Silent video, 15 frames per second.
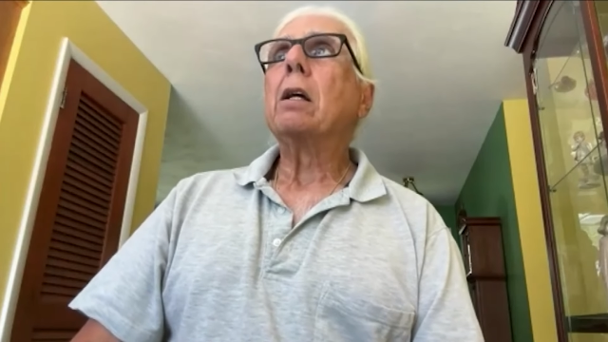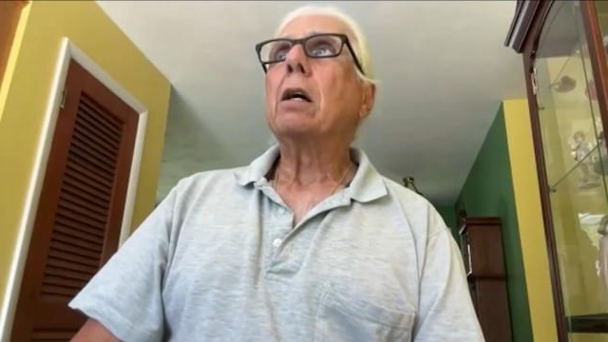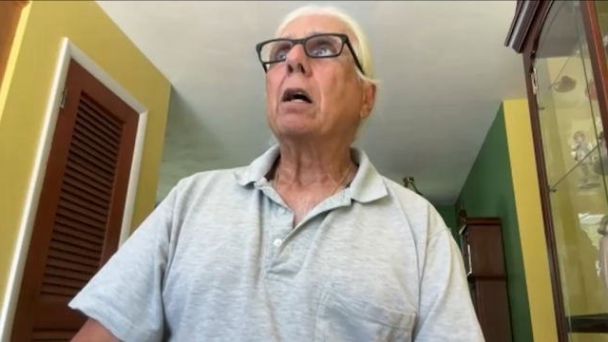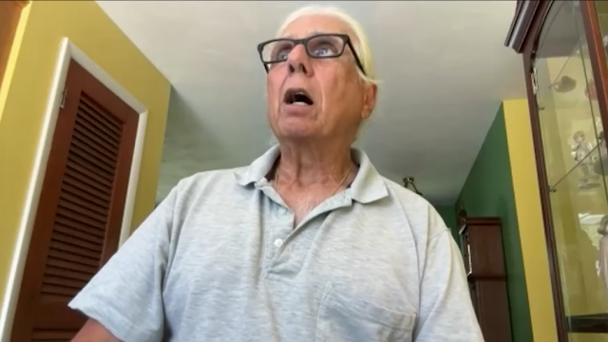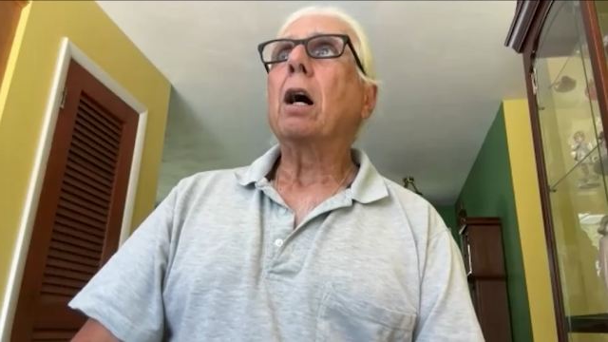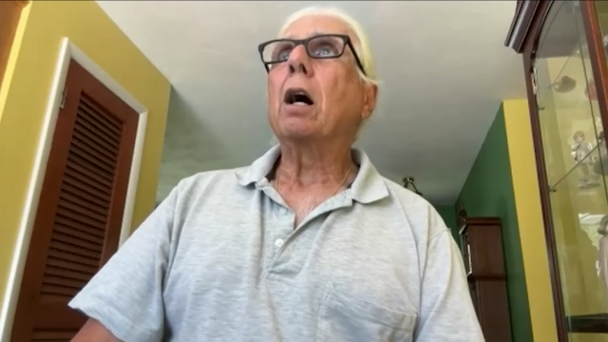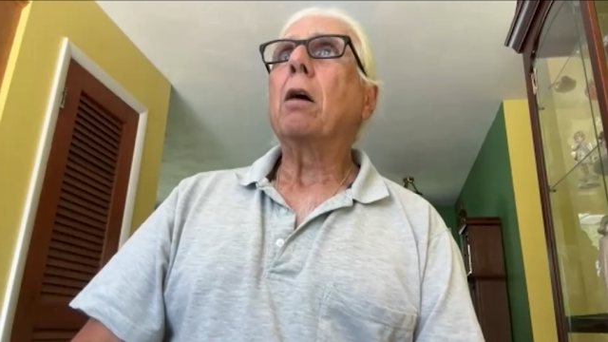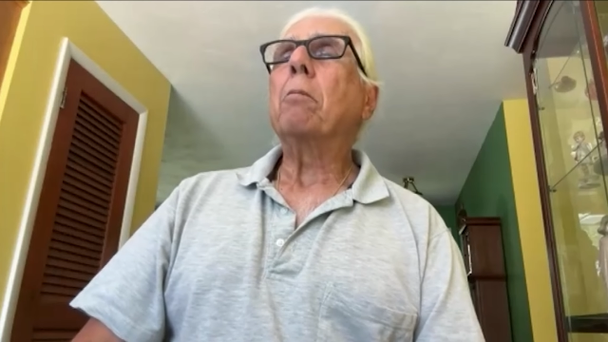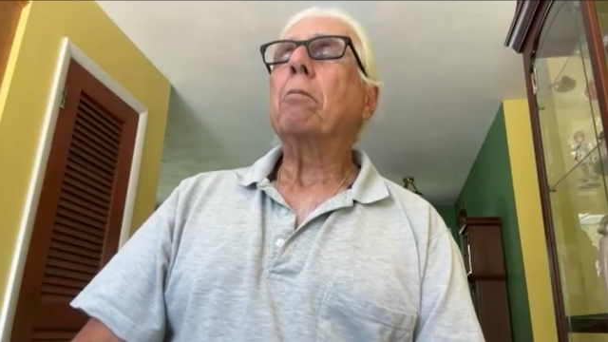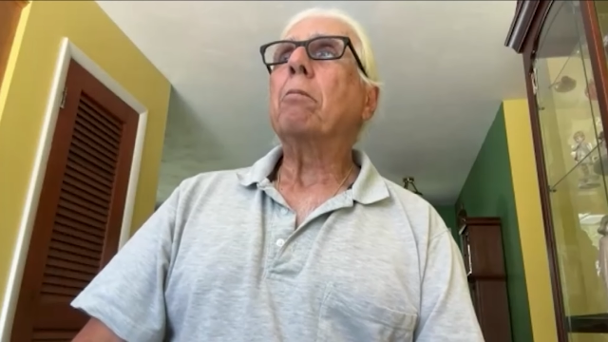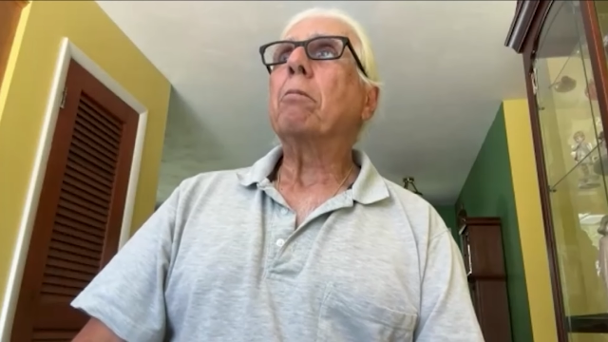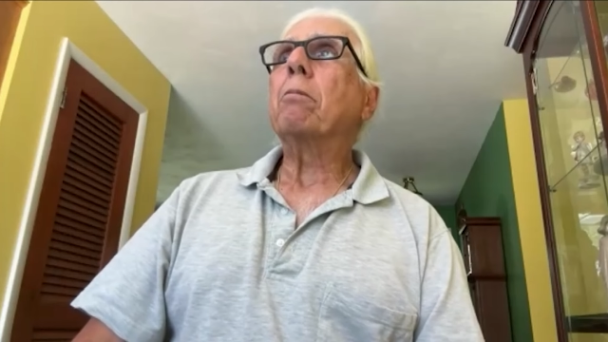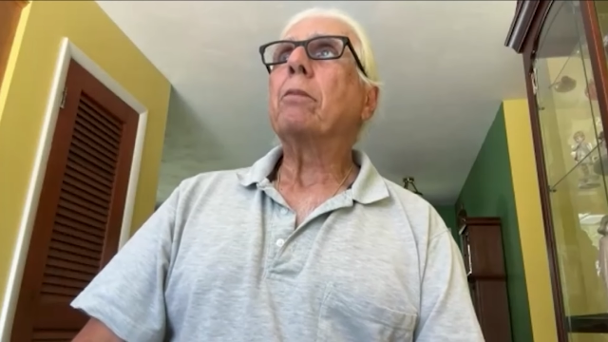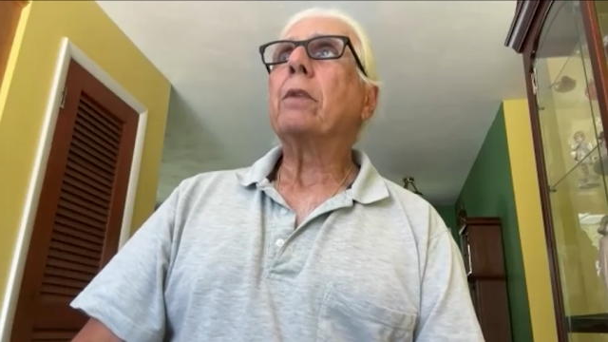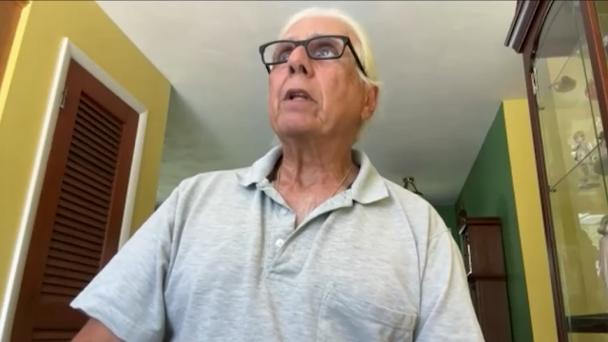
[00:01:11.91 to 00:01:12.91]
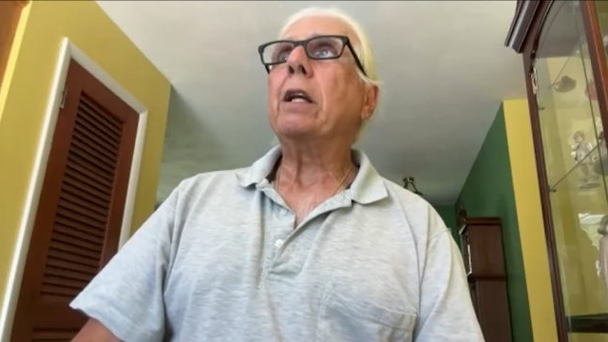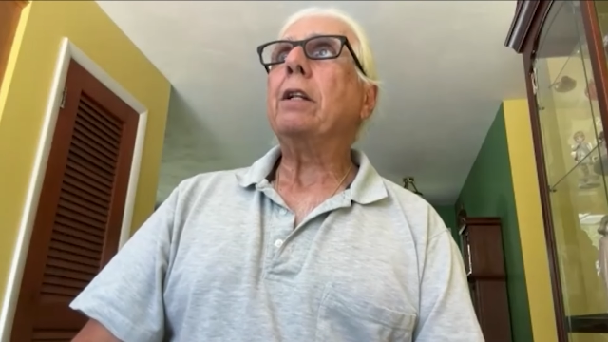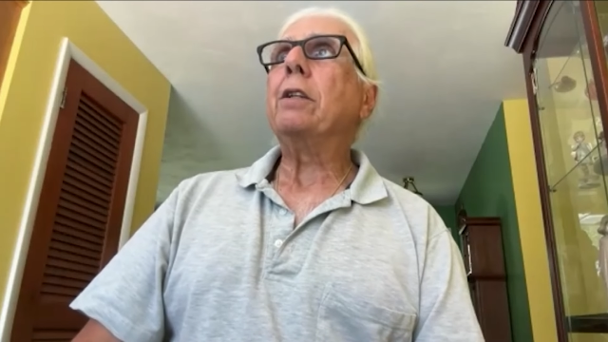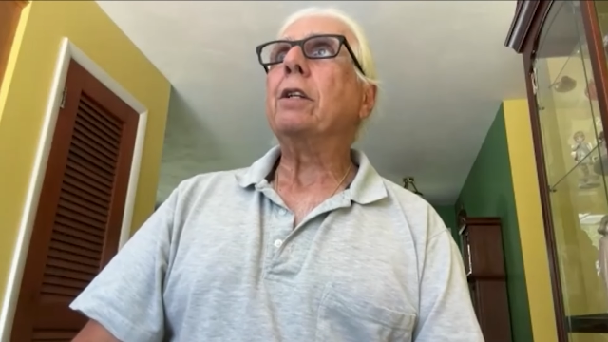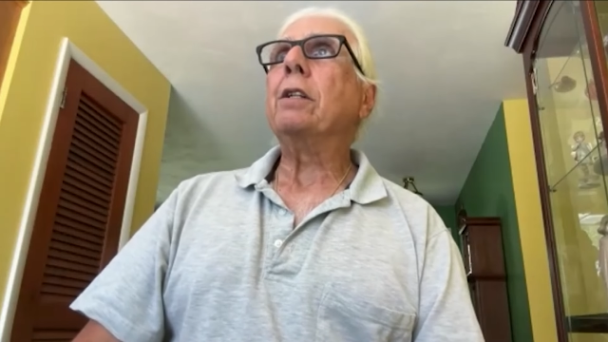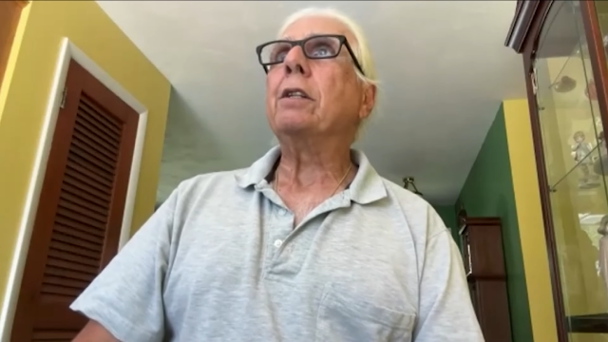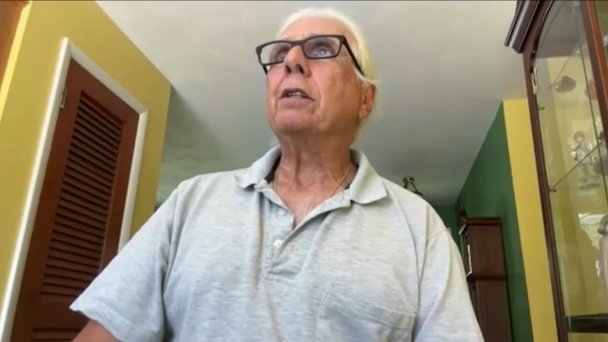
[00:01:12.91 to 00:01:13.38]
um, he
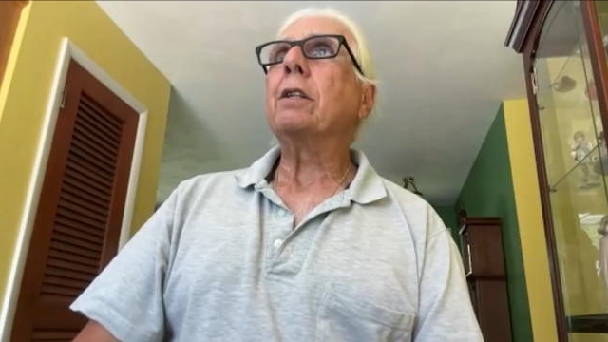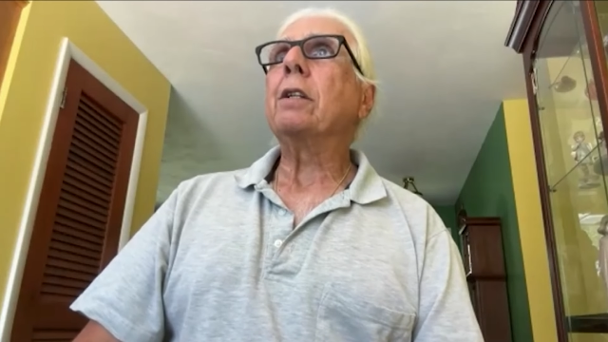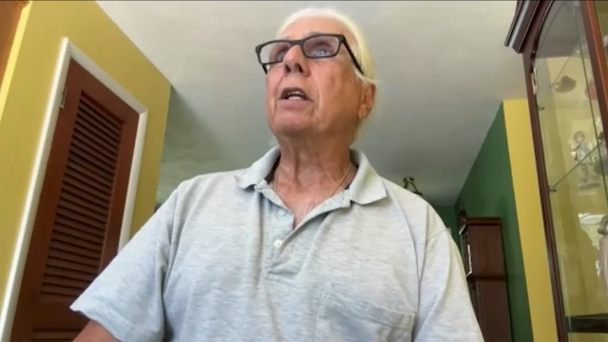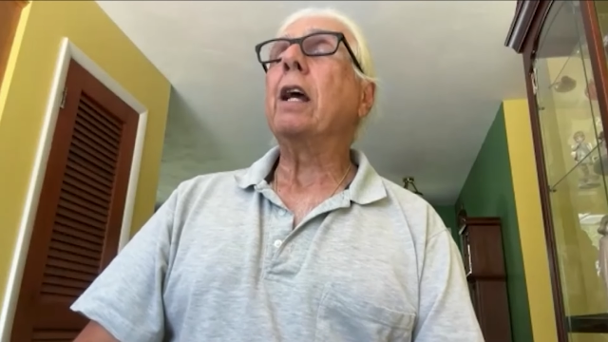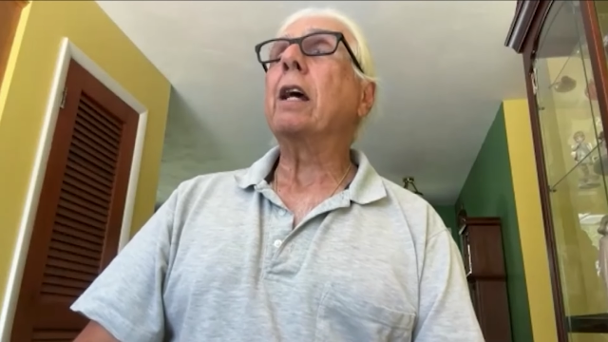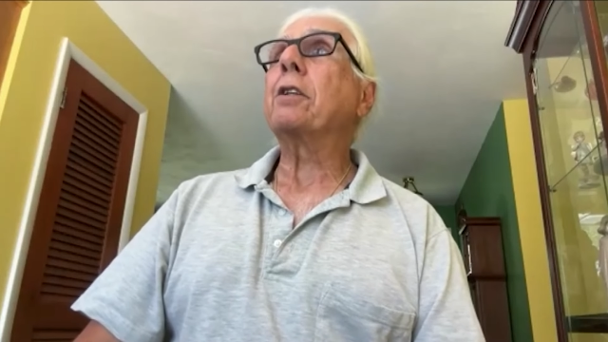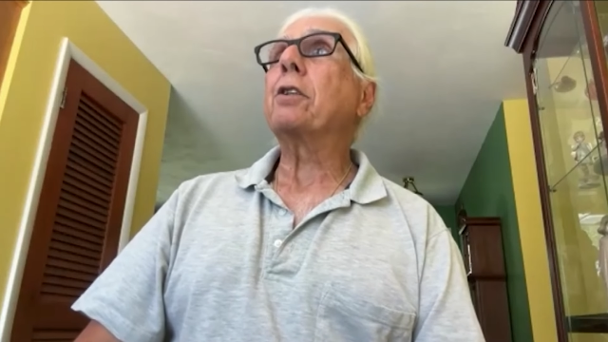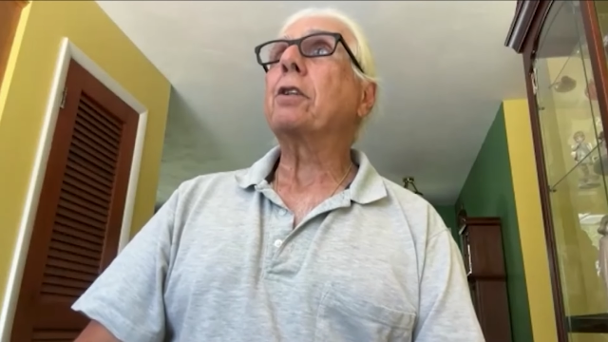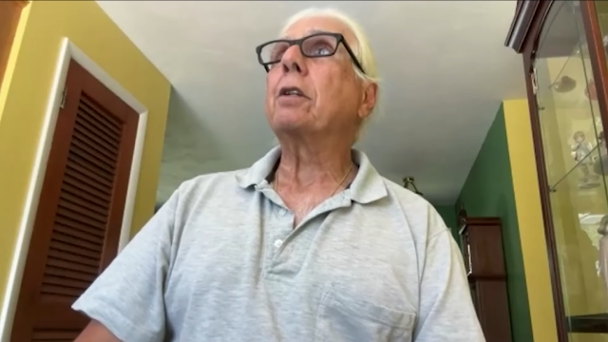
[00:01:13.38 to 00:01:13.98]
didn't get